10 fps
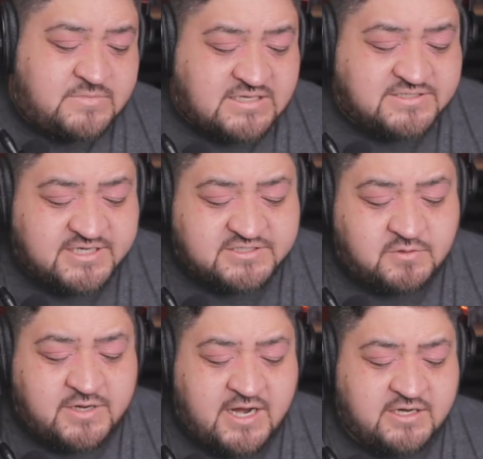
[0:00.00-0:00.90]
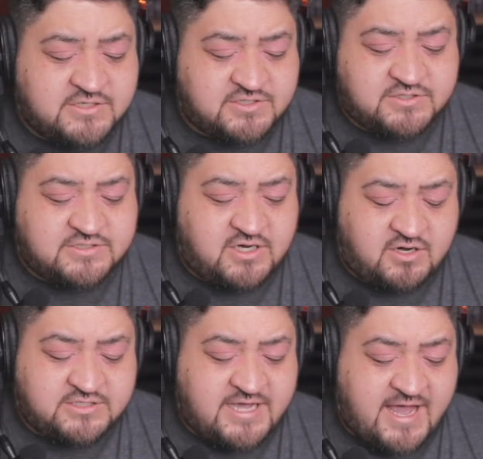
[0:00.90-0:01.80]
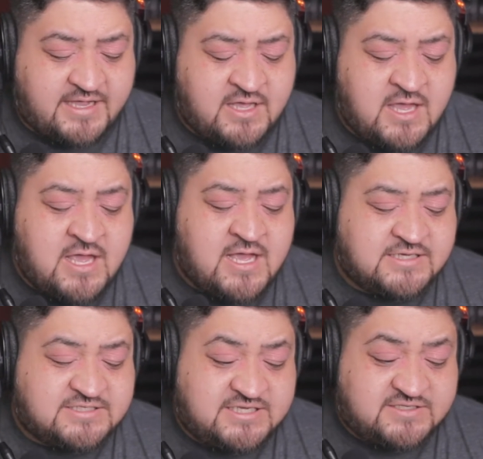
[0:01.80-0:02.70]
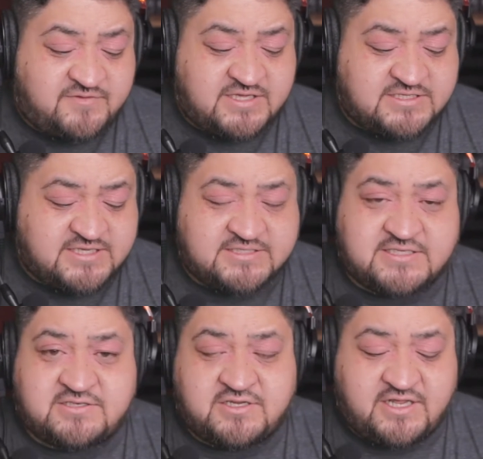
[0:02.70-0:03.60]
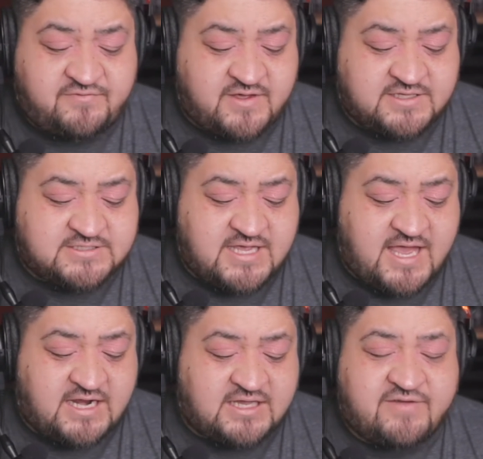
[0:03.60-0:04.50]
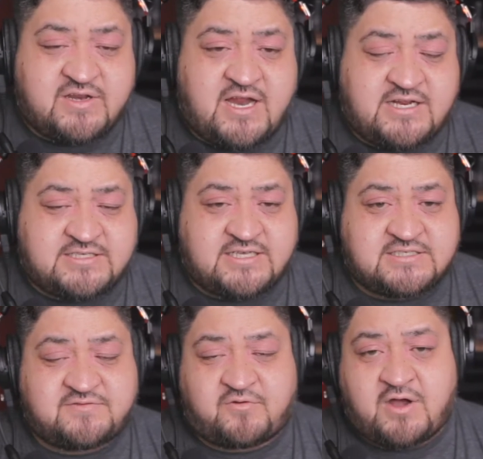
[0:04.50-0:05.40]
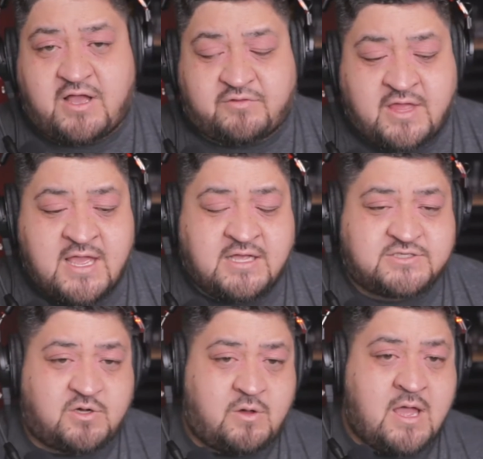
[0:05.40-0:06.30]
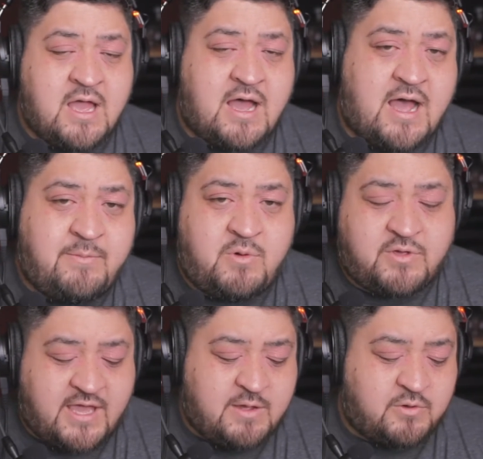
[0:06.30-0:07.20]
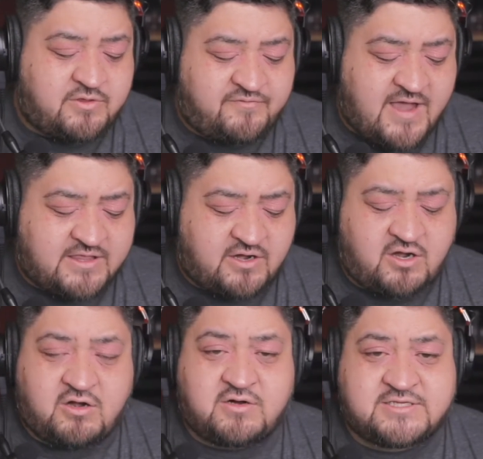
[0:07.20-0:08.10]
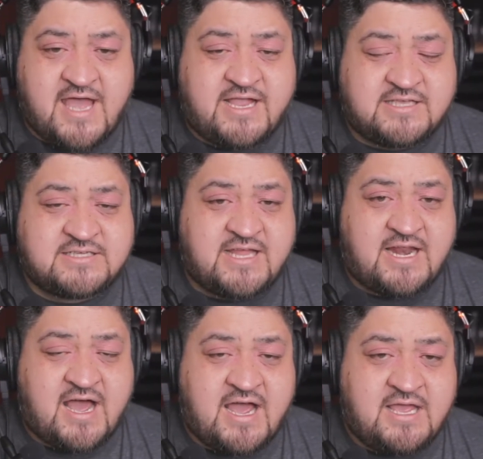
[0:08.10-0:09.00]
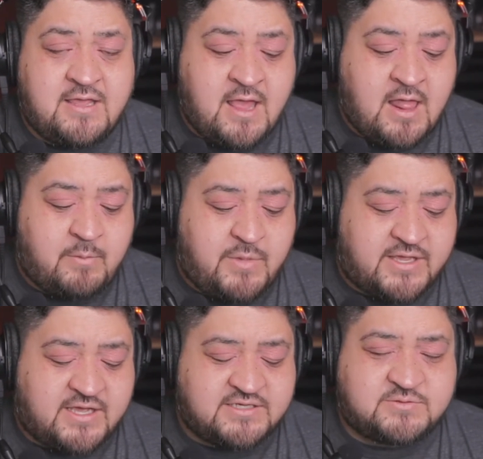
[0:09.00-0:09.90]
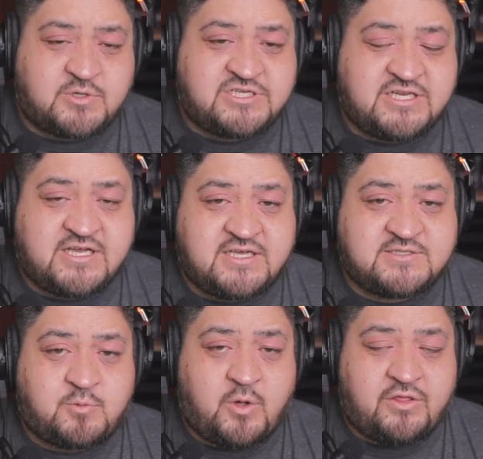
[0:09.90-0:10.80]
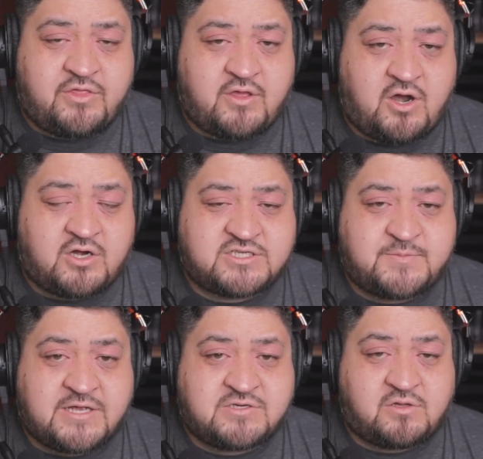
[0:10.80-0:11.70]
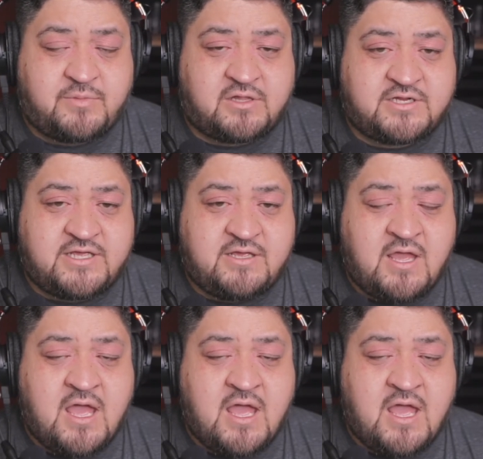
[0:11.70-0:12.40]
609 is her attack, 656 is her defense, and 1196 is for her health. So I'm okay with the fact that her attack isn't that high, because what she does with her special ability,